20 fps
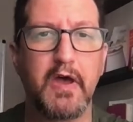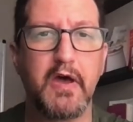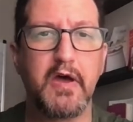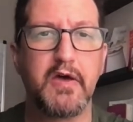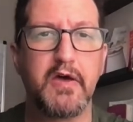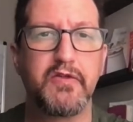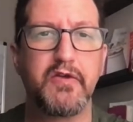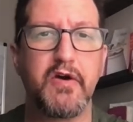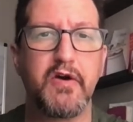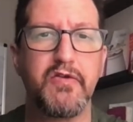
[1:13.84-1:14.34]

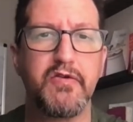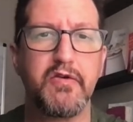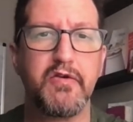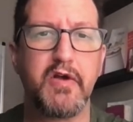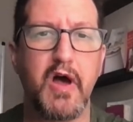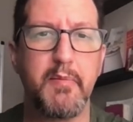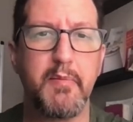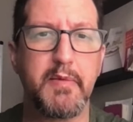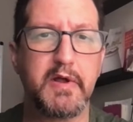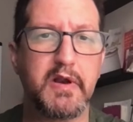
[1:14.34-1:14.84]
The other
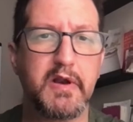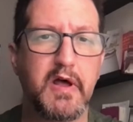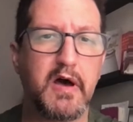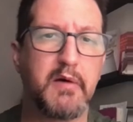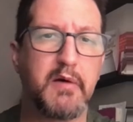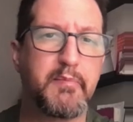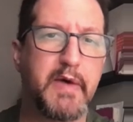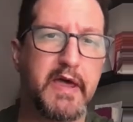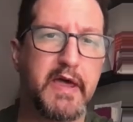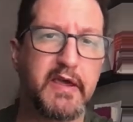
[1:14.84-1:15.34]
comment I'll
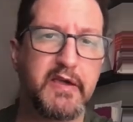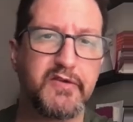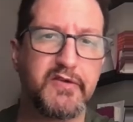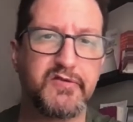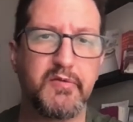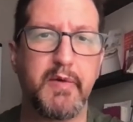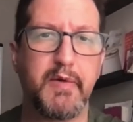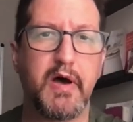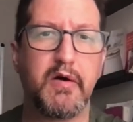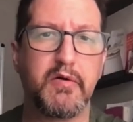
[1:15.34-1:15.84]
make is
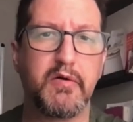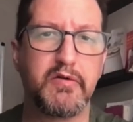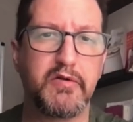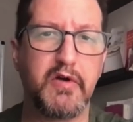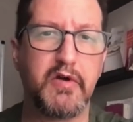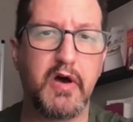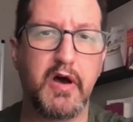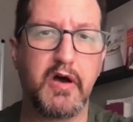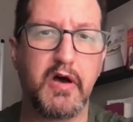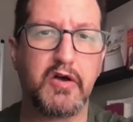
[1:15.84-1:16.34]
about
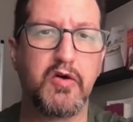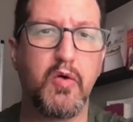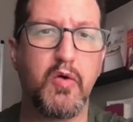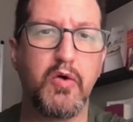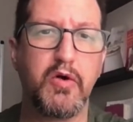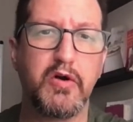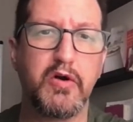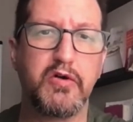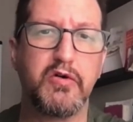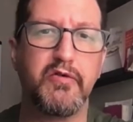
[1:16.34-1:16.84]

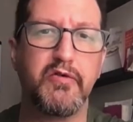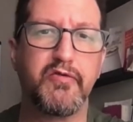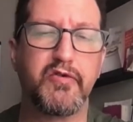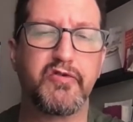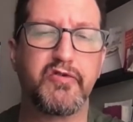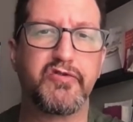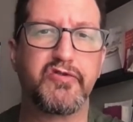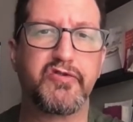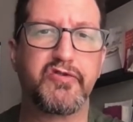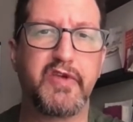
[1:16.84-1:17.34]
cortical
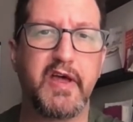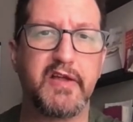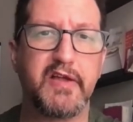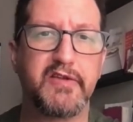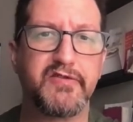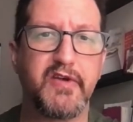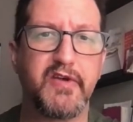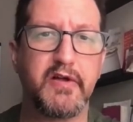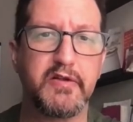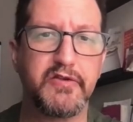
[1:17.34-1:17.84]
versus
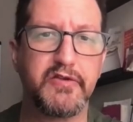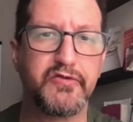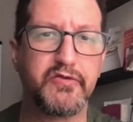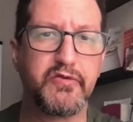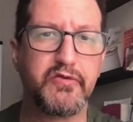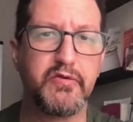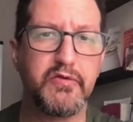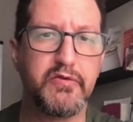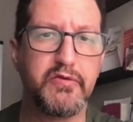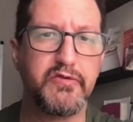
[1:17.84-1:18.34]
cancellous
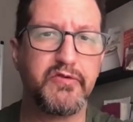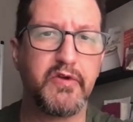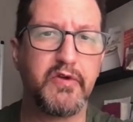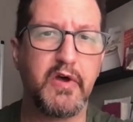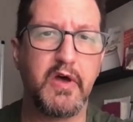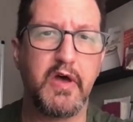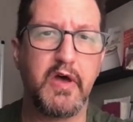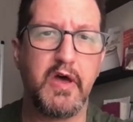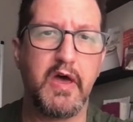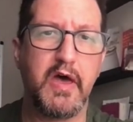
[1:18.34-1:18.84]
screws
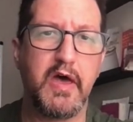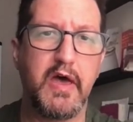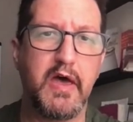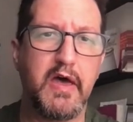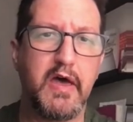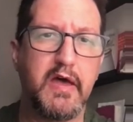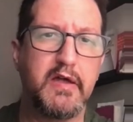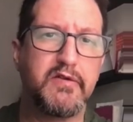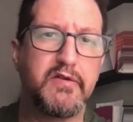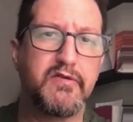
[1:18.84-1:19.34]

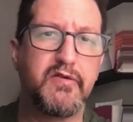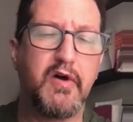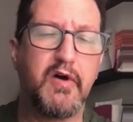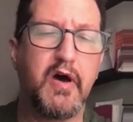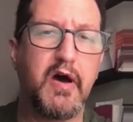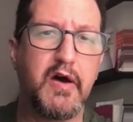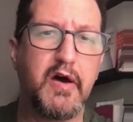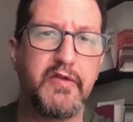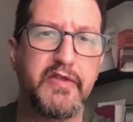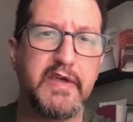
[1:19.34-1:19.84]
and
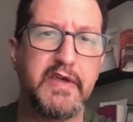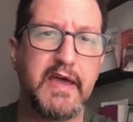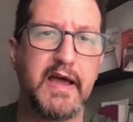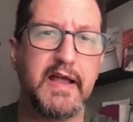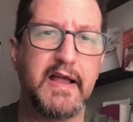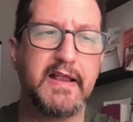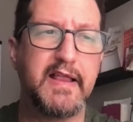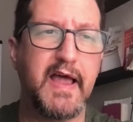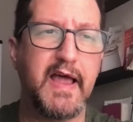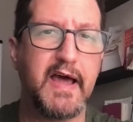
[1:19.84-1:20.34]
the
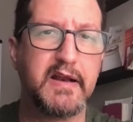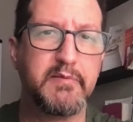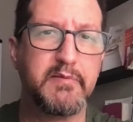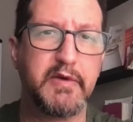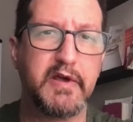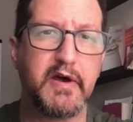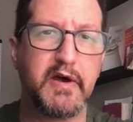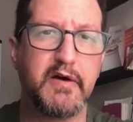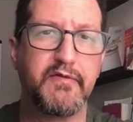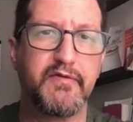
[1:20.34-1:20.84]

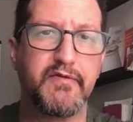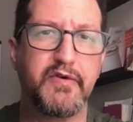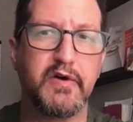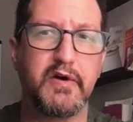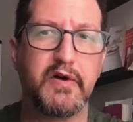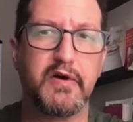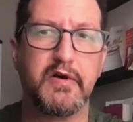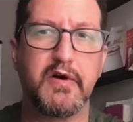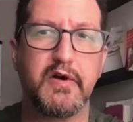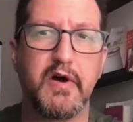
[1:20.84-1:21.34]
anatomy of
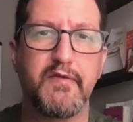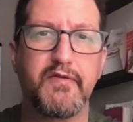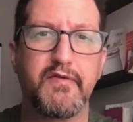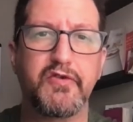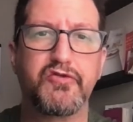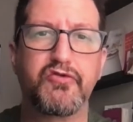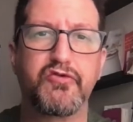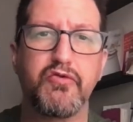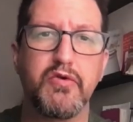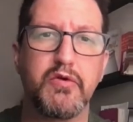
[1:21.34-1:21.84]
a
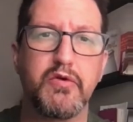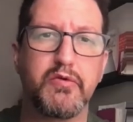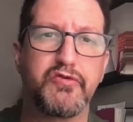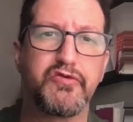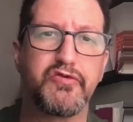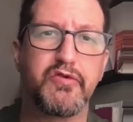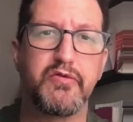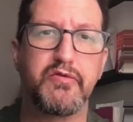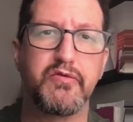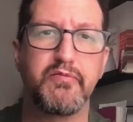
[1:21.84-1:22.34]
screw.
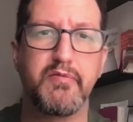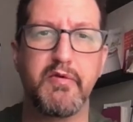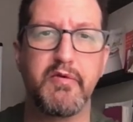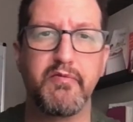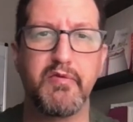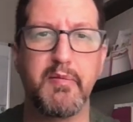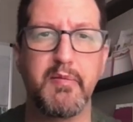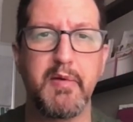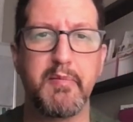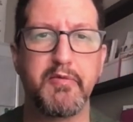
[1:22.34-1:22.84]
So
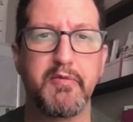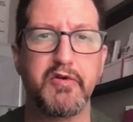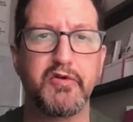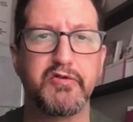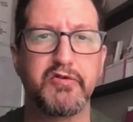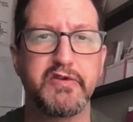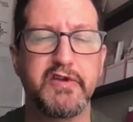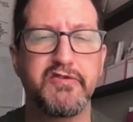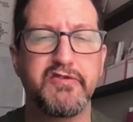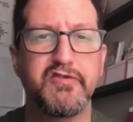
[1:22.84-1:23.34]
remember, you'll
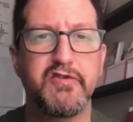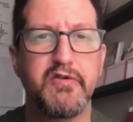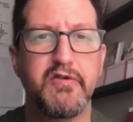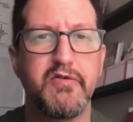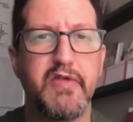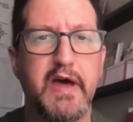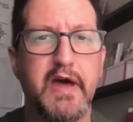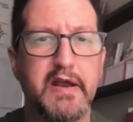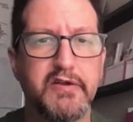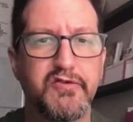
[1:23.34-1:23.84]
need to know
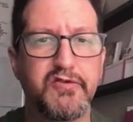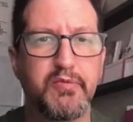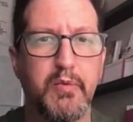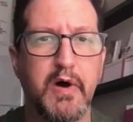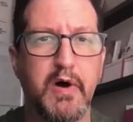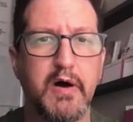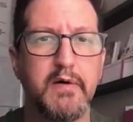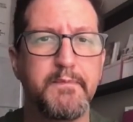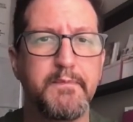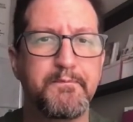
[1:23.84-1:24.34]
that as
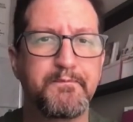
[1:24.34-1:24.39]
well.